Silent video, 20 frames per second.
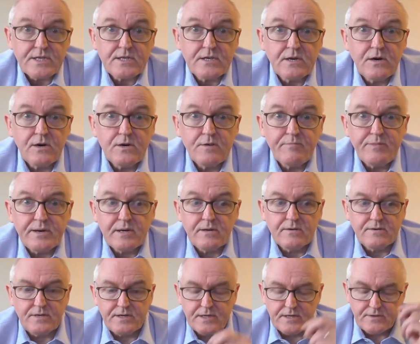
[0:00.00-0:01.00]
could be,
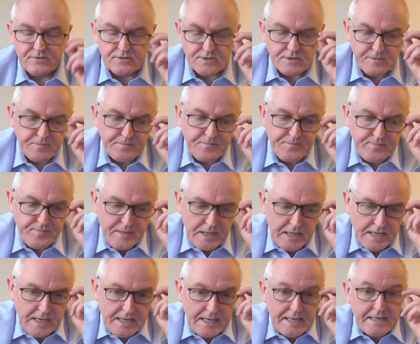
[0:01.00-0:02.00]
good news,
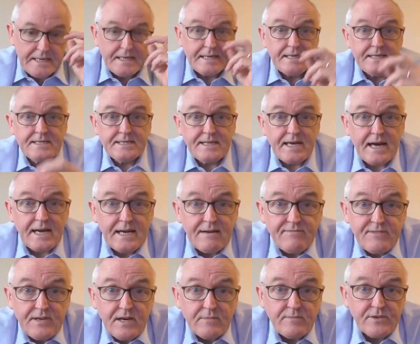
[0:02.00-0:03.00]
is that if
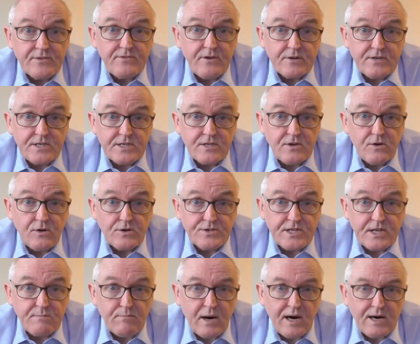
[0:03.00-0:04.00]
the Omicron is
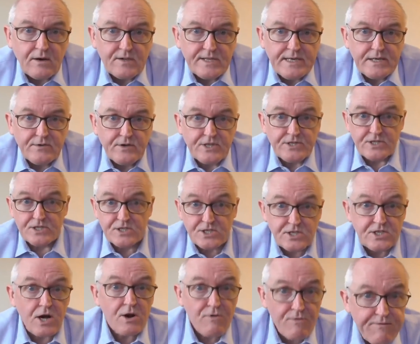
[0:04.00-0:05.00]
causing mild illness, and
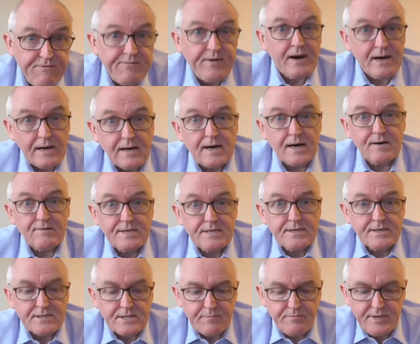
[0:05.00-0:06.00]
so far it
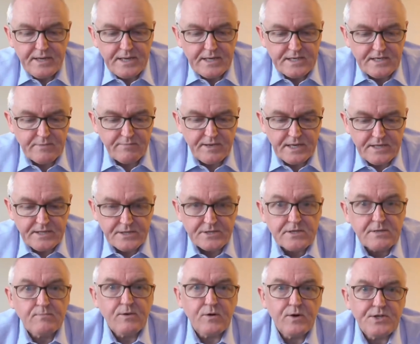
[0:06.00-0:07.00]
does appear to be, there's
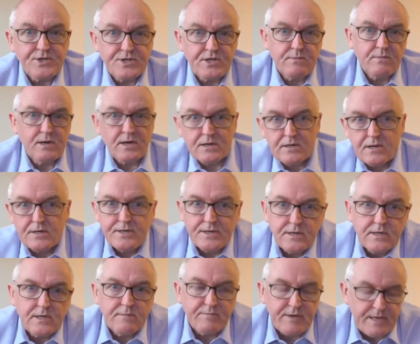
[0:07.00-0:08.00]
some question mark on
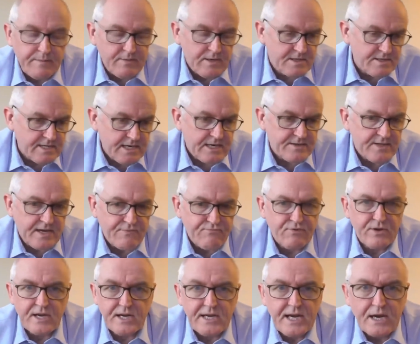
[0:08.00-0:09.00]
younger people in South
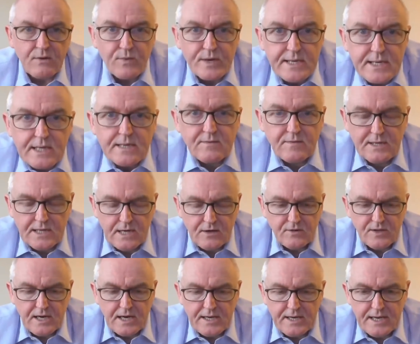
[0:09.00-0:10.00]
Africa yet. We don't know
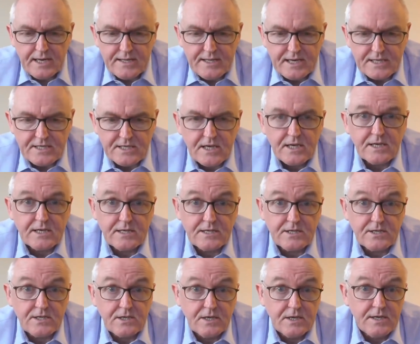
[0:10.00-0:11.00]
that yet. That's still a
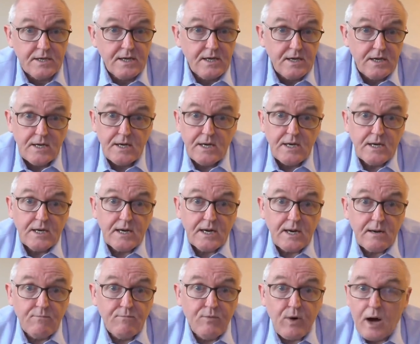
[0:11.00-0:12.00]
concern.
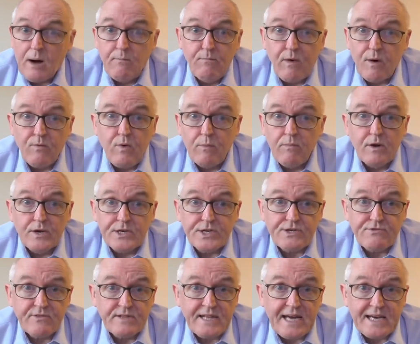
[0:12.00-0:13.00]
We're
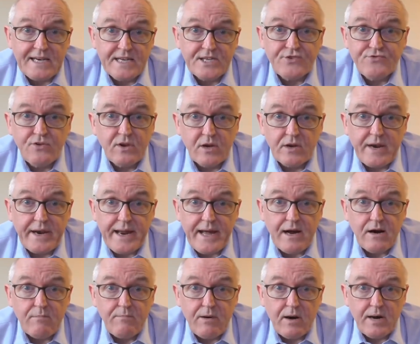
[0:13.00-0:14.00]
monitoring that literally on an
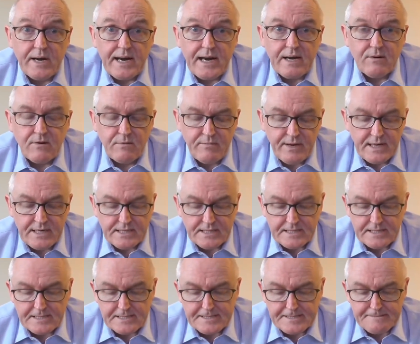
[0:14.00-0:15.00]
hour-by-hour
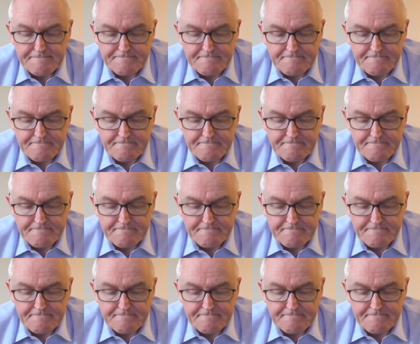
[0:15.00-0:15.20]
basis.